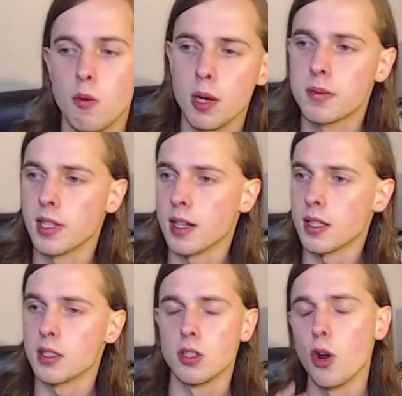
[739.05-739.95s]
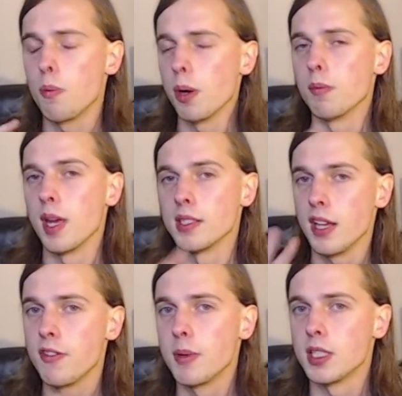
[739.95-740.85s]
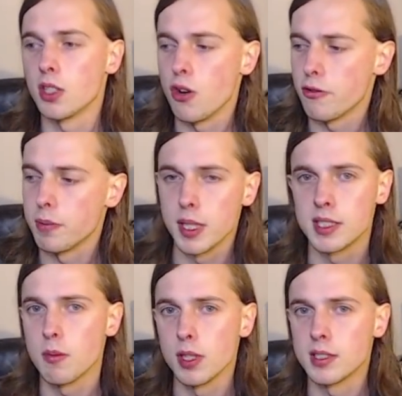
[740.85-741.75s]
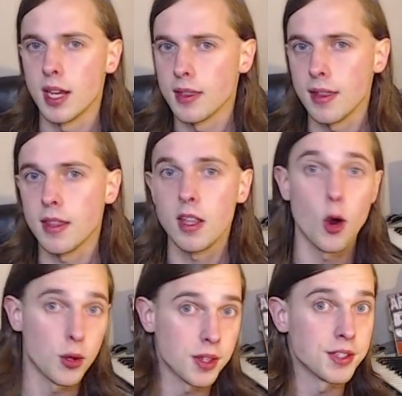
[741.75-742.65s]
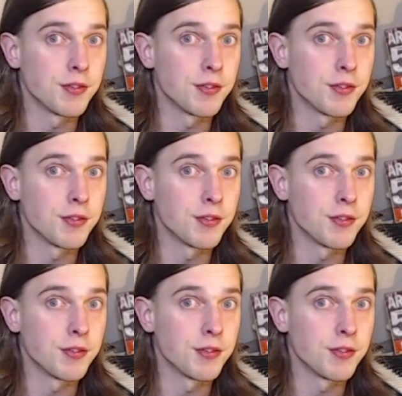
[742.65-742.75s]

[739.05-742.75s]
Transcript: What I'm saying is no problem has ever been solved by someone saying that the earth is